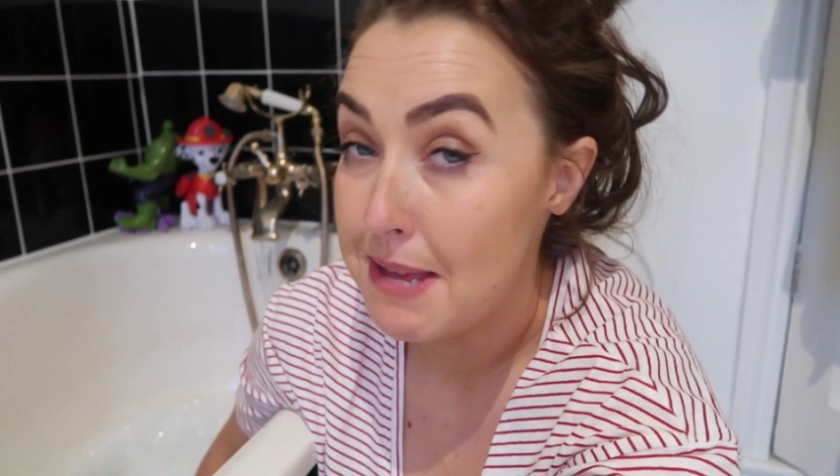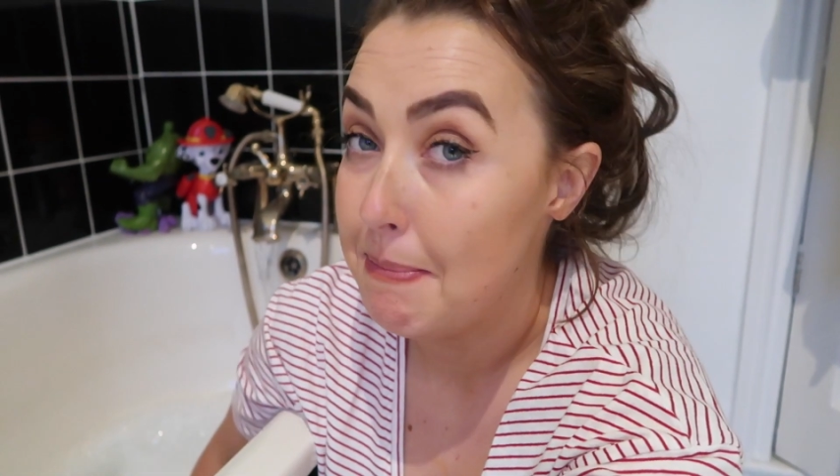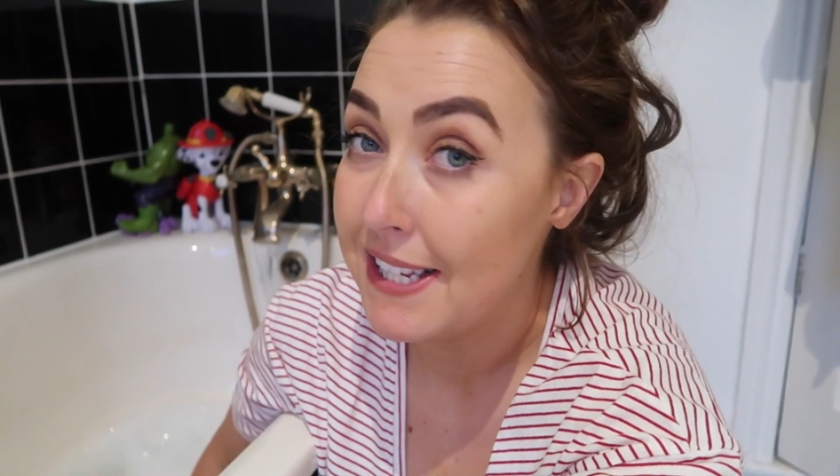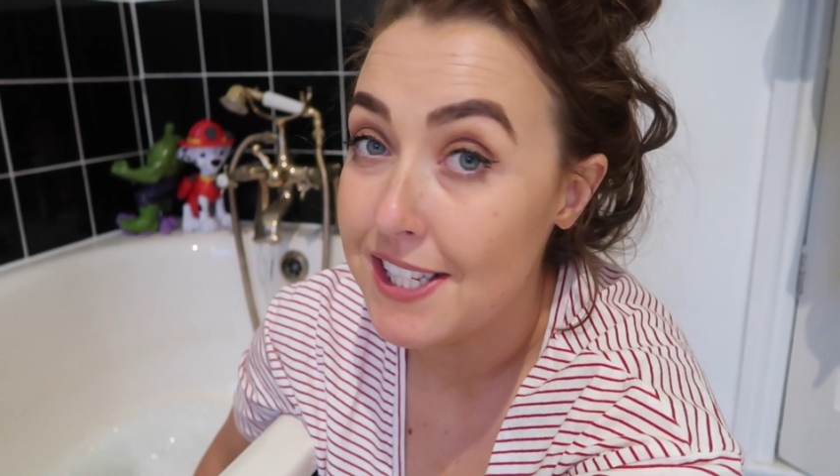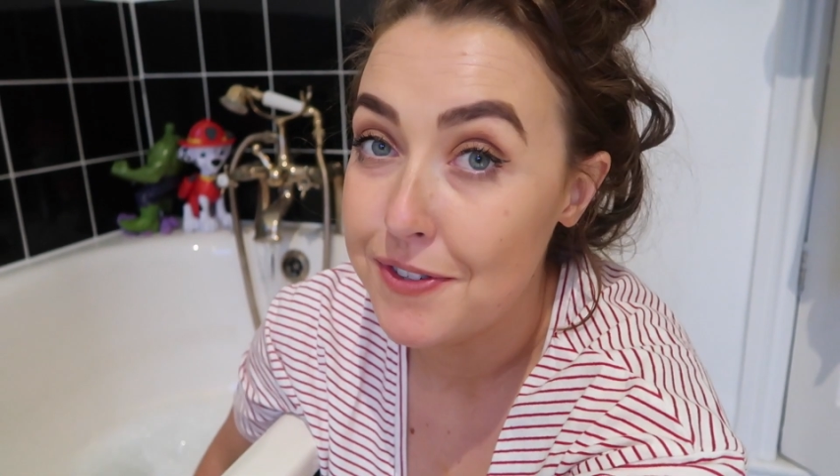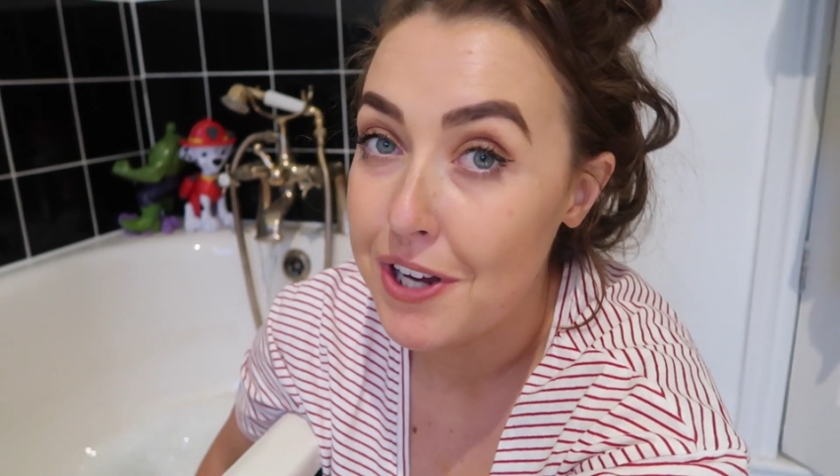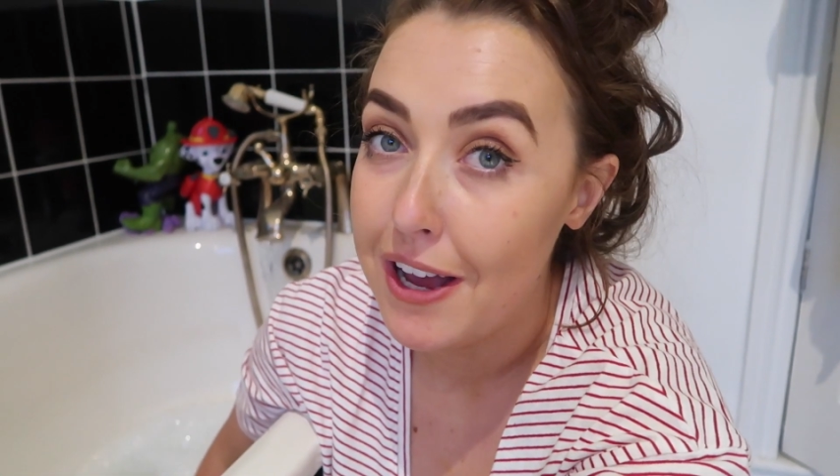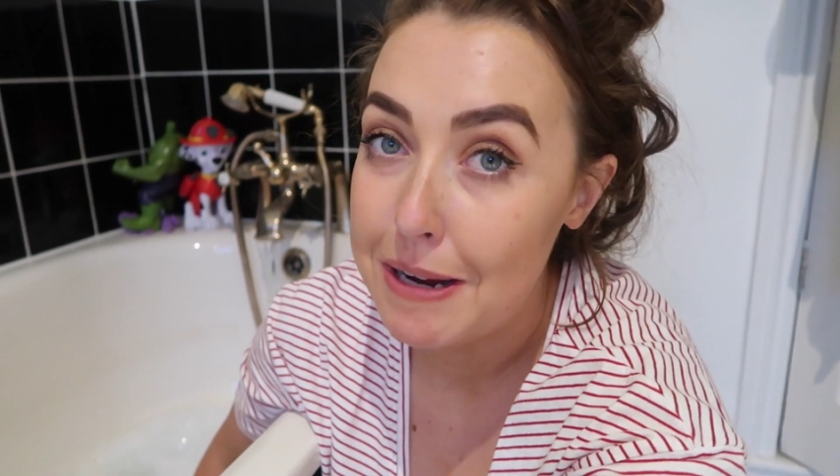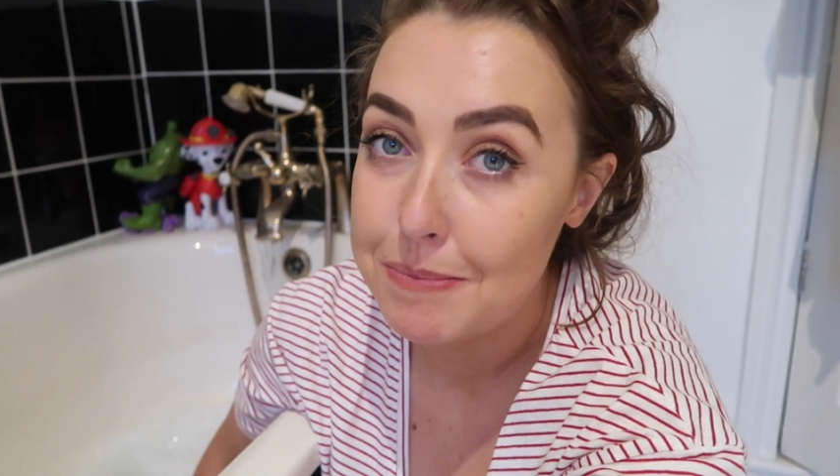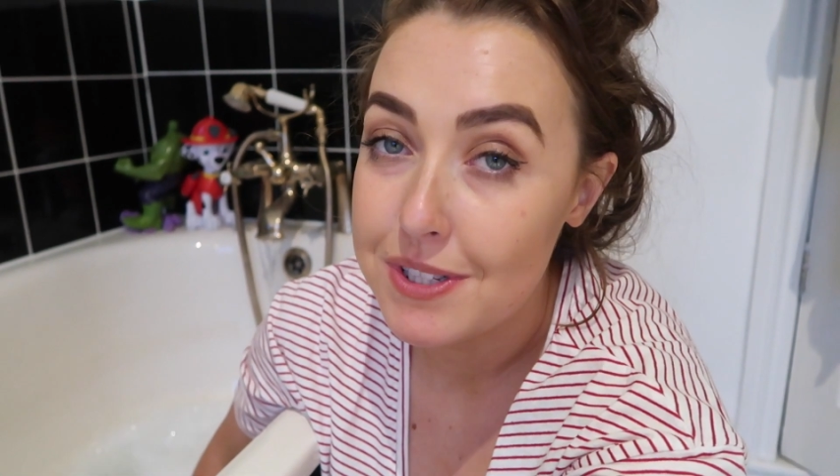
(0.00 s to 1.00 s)
at the best of
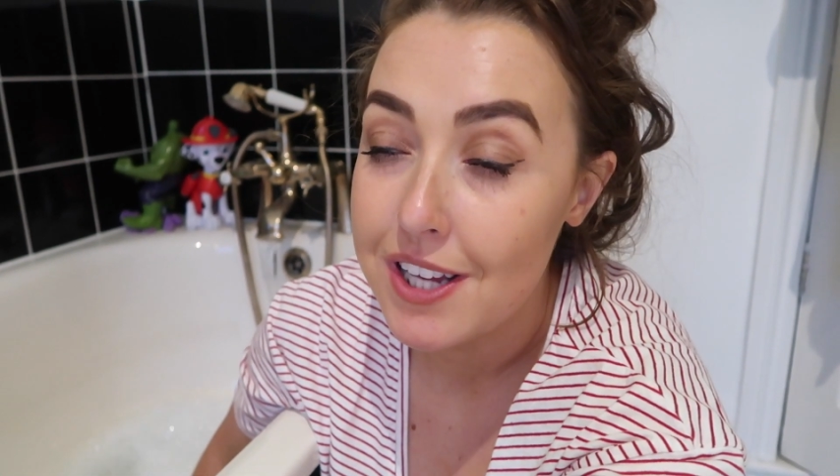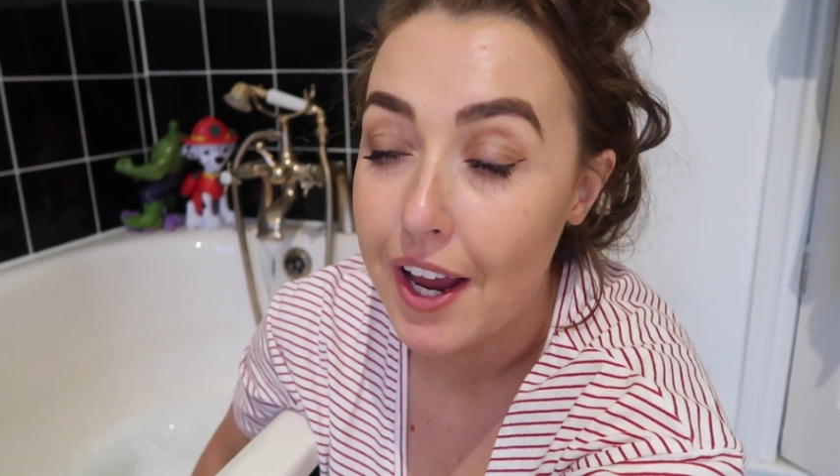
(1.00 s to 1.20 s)
times.